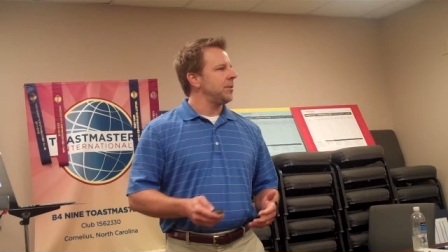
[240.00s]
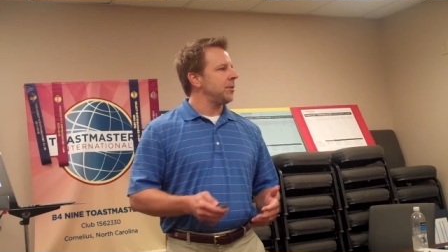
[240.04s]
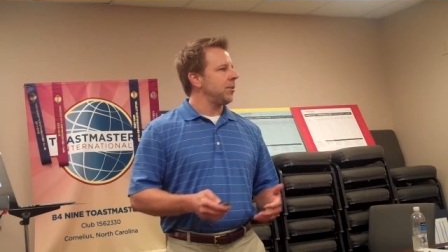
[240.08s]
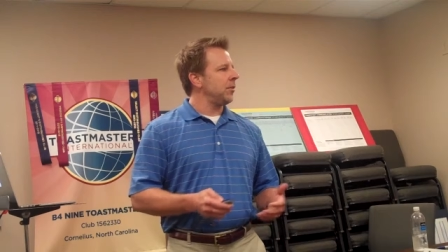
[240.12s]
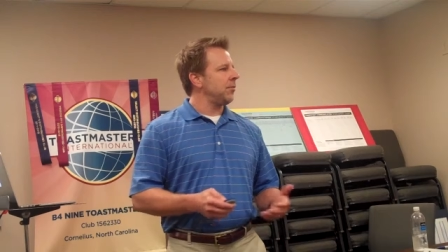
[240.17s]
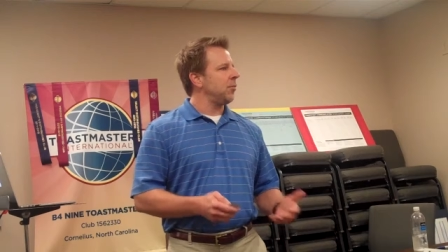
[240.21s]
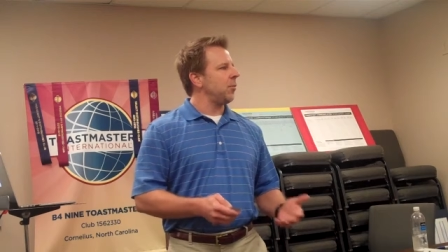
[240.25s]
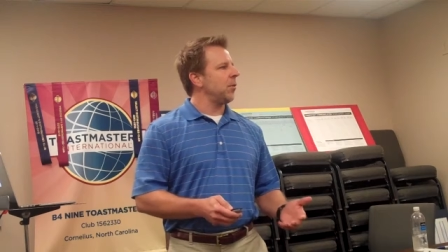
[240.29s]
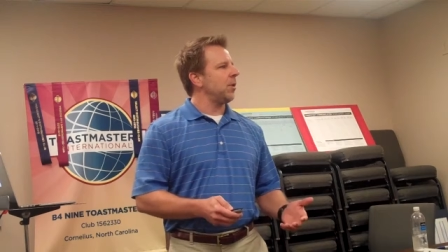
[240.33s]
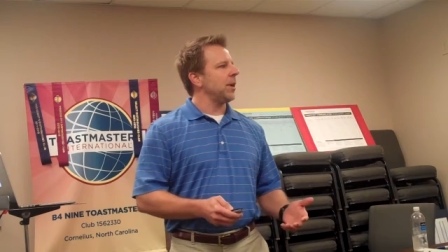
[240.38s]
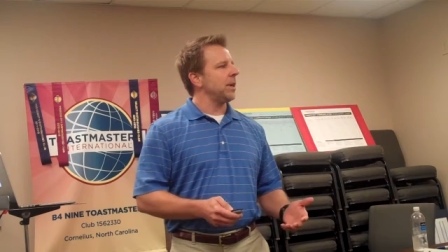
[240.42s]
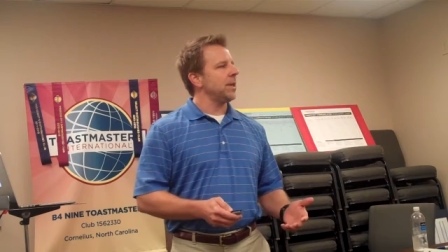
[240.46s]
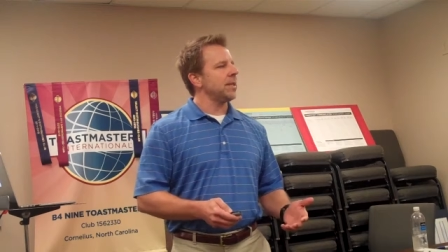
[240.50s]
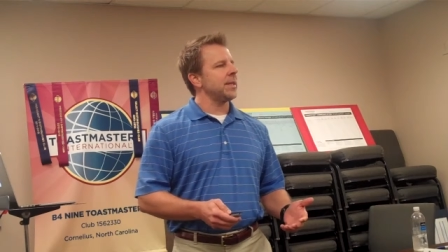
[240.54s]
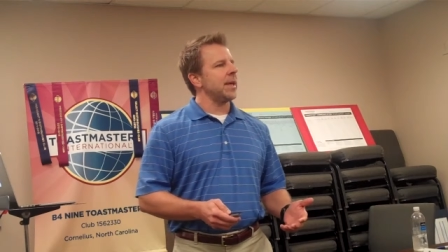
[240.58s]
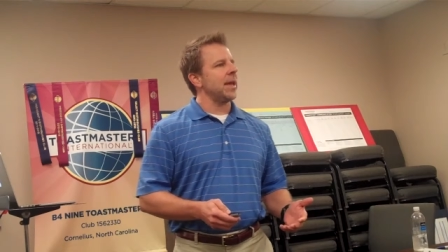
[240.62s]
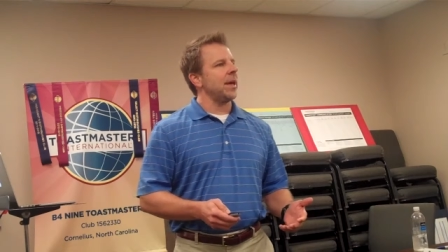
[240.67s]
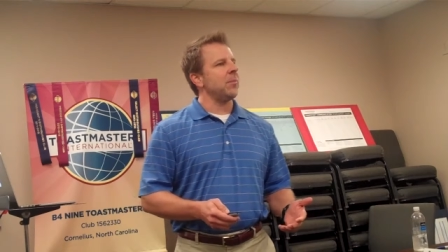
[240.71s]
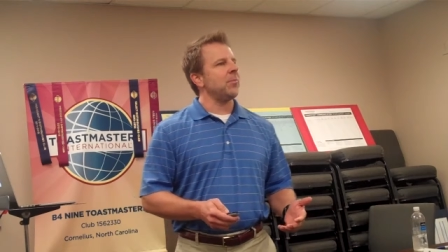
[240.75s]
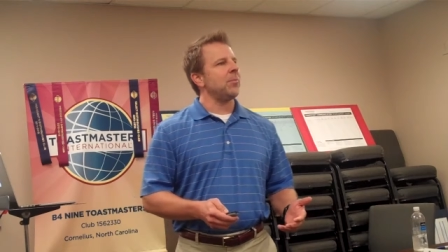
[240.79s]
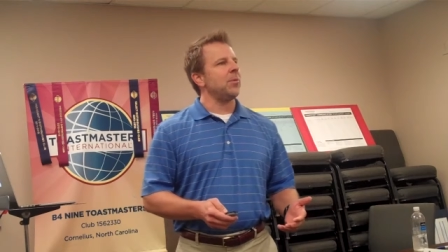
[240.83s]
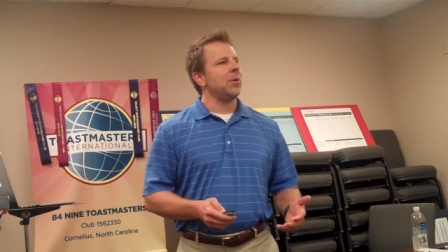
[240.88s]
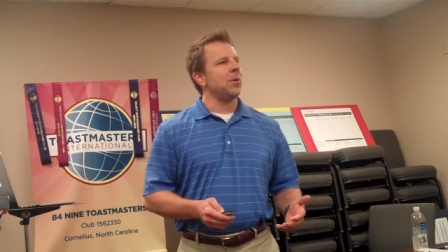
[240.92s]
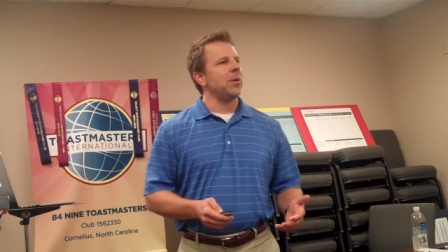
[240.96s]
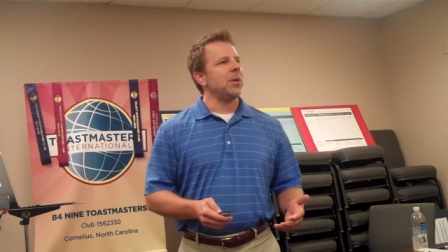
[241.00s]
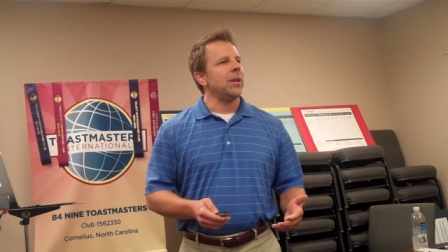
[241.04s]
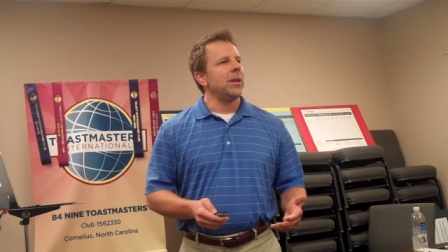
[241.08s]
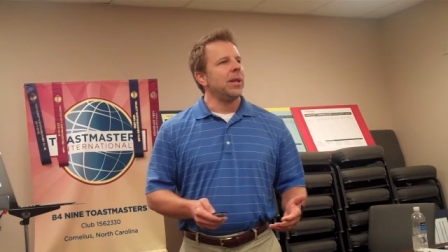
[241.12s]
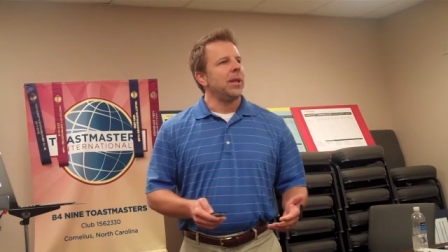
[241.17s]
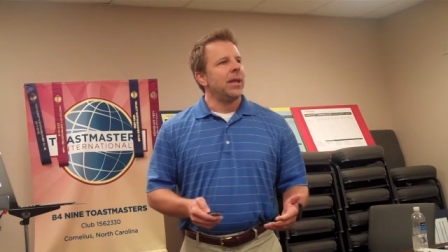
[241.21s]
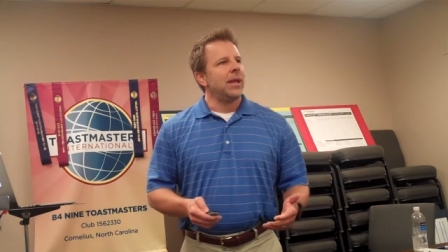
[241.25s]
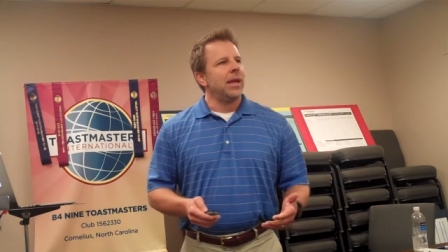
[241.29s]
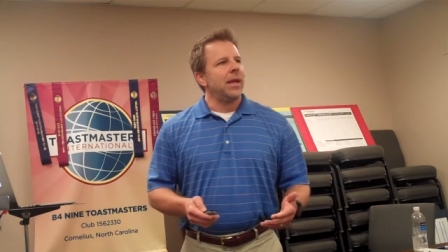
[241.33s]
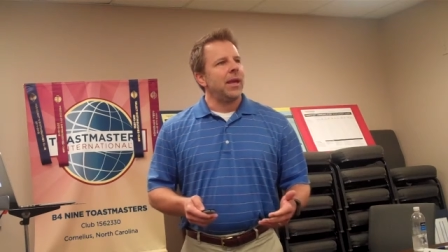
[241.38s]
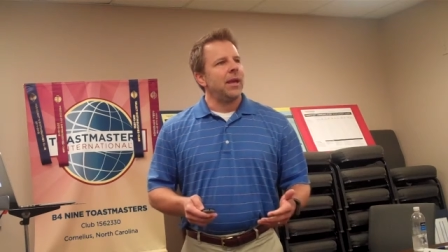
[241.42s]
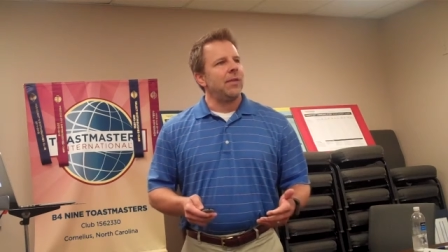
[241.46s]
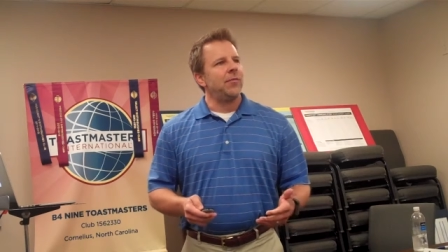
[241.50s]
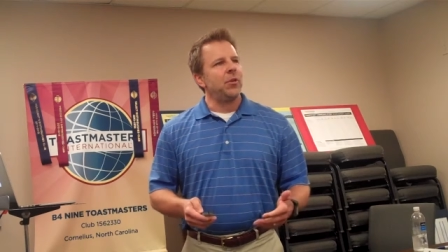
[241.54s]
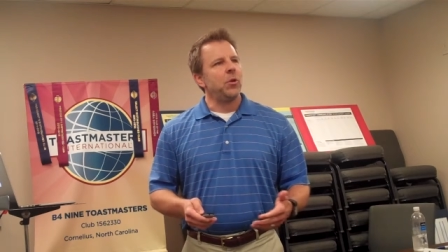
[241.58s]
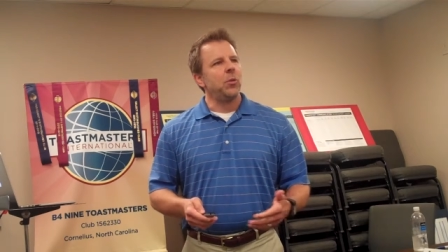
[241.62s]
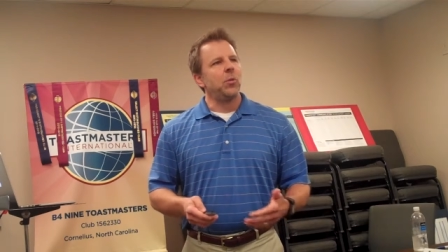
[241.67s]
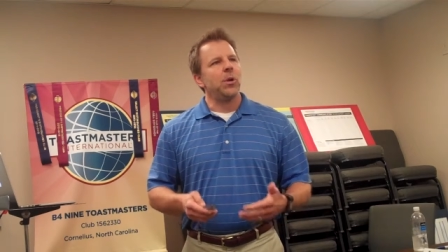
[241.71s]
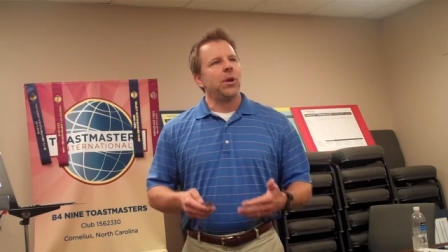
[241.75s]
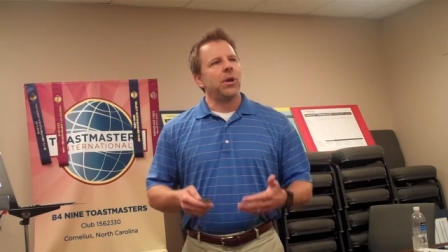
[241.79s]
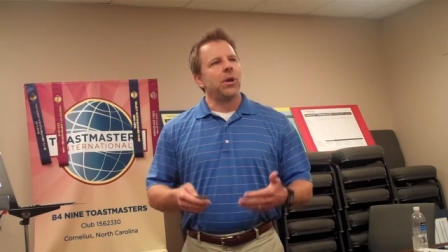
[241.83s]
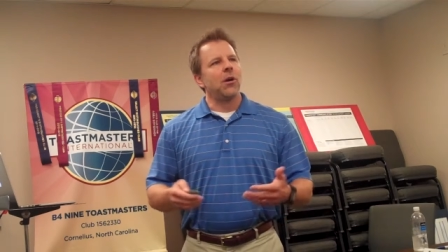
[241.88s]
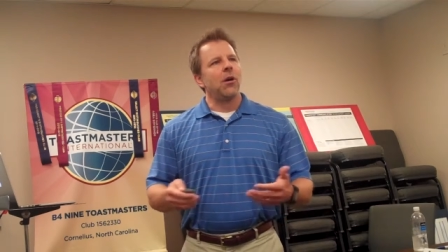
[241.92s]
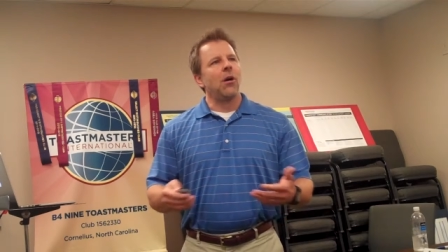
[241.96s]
So for example, if you were to